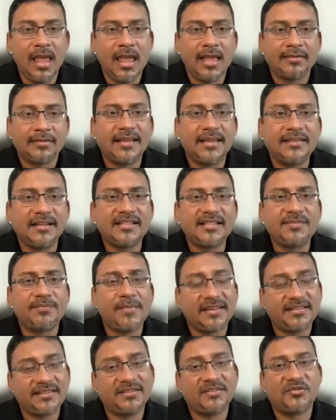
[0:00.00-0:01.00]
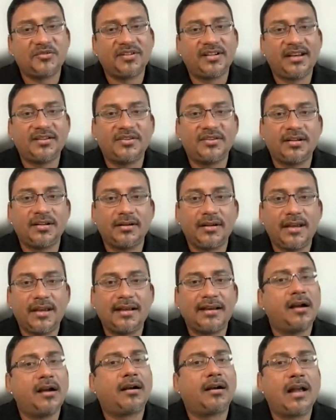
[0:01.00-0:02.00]
Then there's message retention
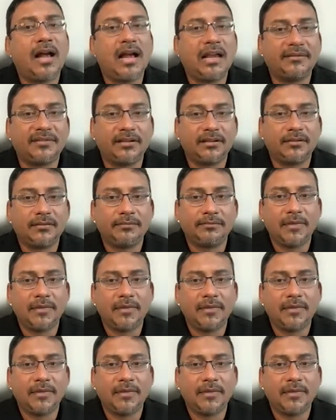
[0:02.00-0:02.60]
and archival.